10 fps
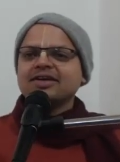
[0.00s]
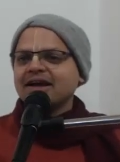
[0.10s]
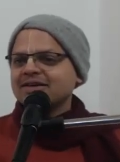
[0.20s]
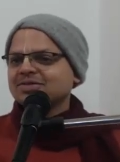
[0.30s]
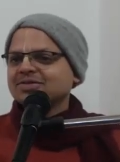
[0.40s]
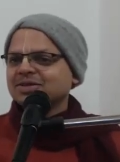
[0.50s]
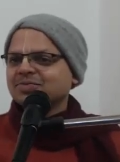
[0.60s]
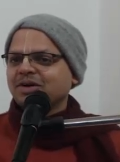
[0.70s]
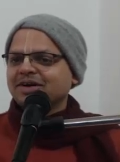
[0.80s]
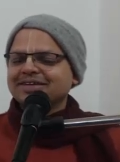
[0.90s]
attached to
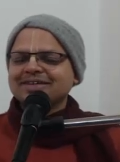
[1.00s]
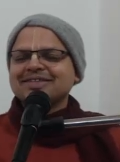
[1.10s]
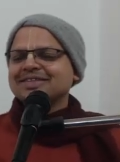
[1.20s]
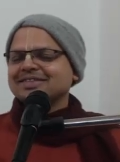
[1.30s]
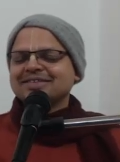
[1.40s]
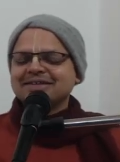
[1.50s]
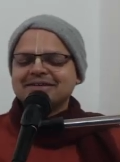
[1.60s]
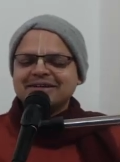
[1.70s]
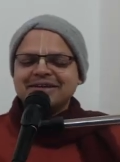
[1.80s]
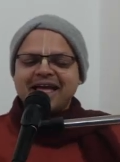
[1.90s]
this body. This is
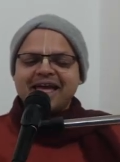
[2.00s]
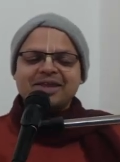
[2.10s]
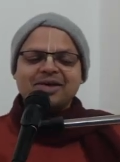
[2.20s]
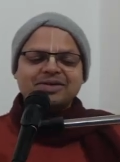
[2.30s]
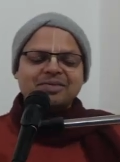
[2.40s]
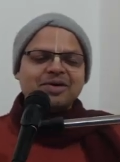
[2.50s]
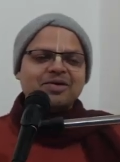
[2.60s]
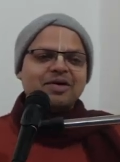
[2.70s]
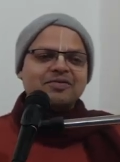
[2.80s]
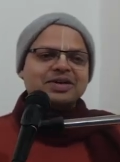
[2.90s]
anyhow.
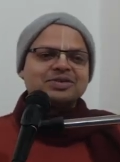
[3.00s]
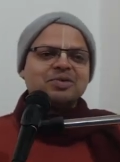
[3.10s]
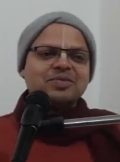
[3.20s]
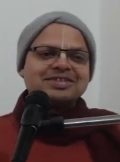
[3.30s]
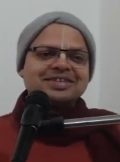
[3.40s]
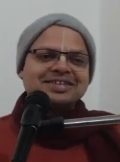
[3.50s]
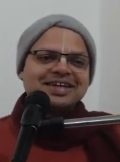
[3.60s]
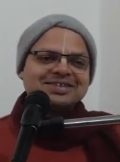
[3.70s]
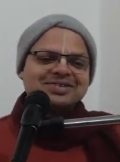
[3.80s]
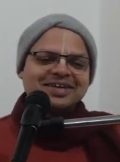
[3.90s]
Somehow I felt so much
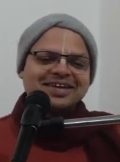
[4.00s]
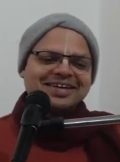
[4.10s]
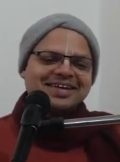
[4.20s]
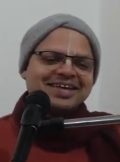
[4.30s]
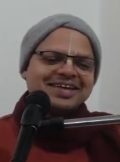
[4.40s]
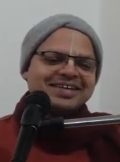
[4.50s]
disgust today.